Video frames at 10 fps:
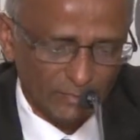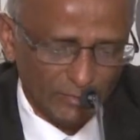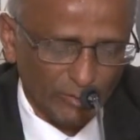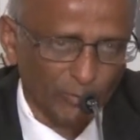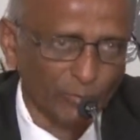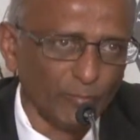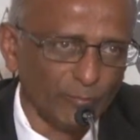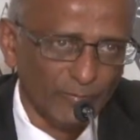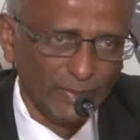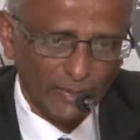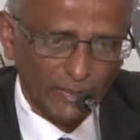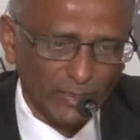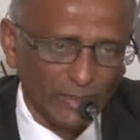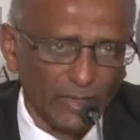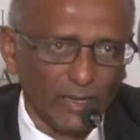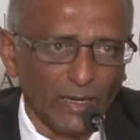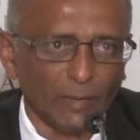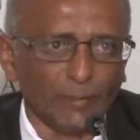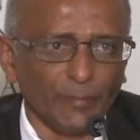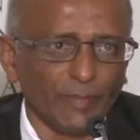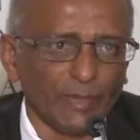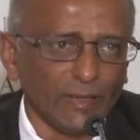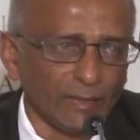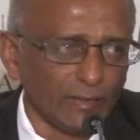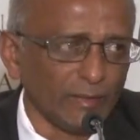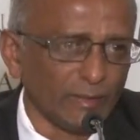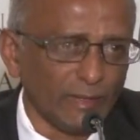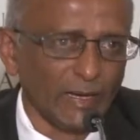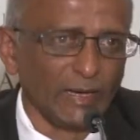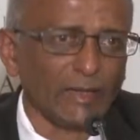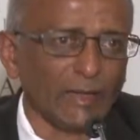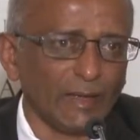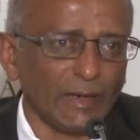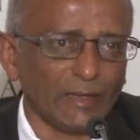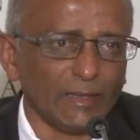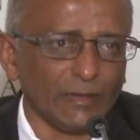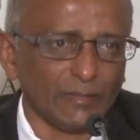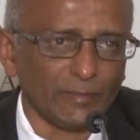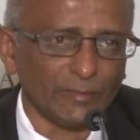So the other